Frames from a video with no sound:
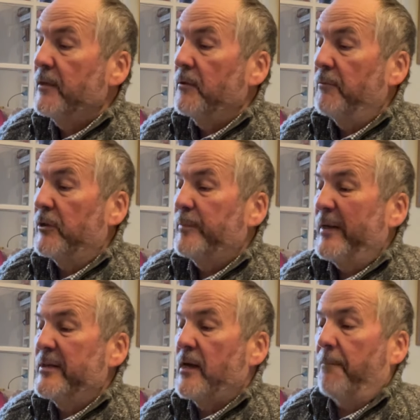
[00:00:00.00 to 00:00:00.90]
which
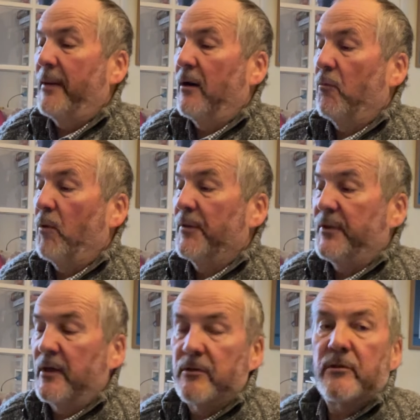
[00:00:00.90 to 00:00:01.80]
means about
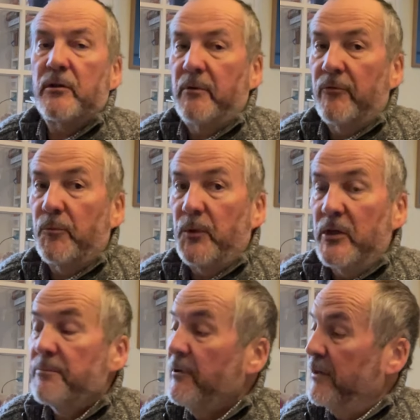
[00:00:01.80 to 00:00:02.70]
1,200
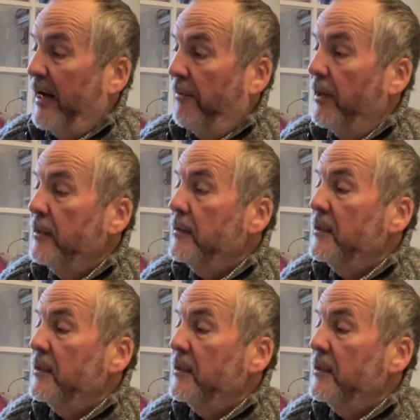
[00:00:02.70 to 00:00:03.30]
words per hour,